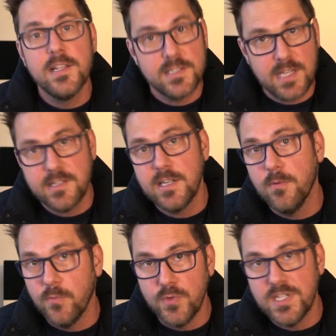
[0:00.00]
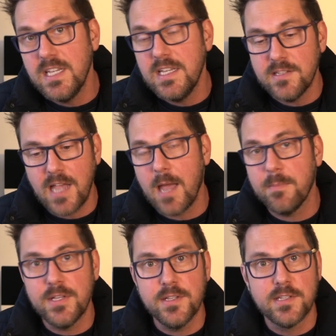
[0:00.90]
Setting up routines,
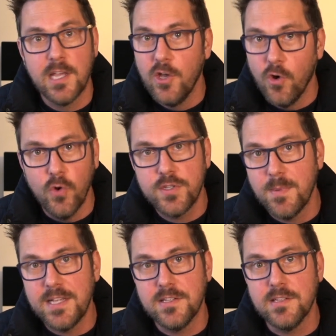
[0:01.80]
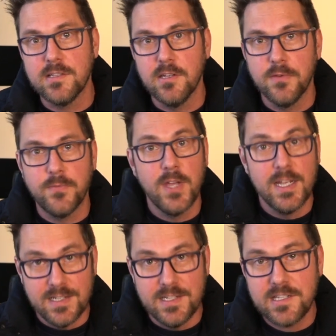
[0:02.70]
habits, automated stuff,
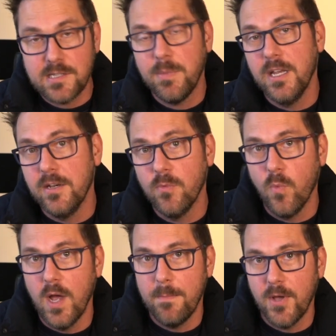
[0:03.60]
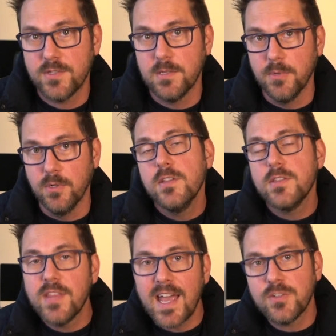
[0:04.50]
discipline where possible. So
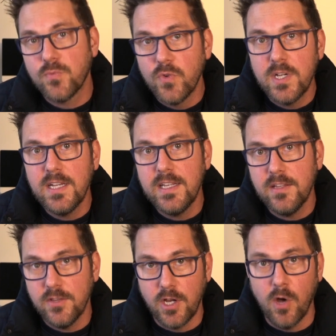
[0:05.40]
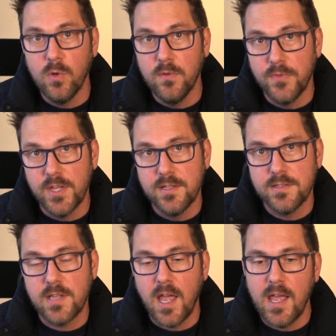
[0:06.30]
that's really the goal of
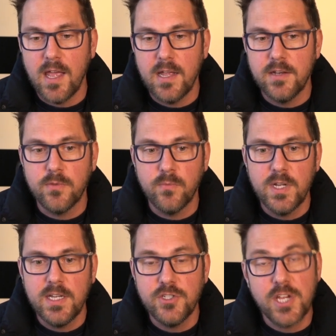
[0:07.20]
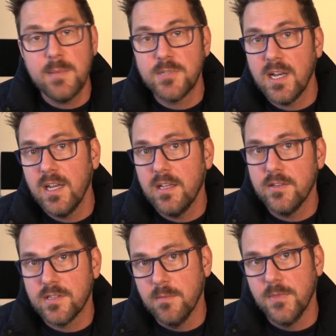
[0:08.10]
this, and really James Clear
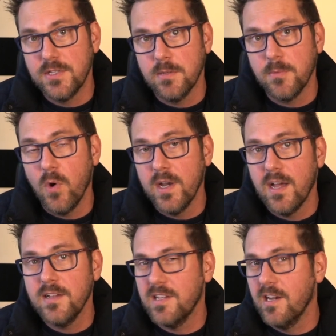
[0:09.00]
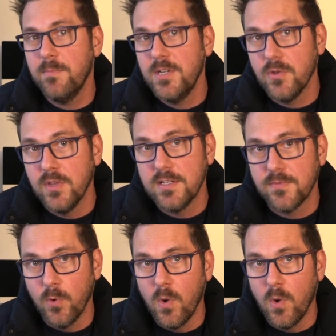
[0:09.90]
summed this up quite nicely, and I've been doing this for a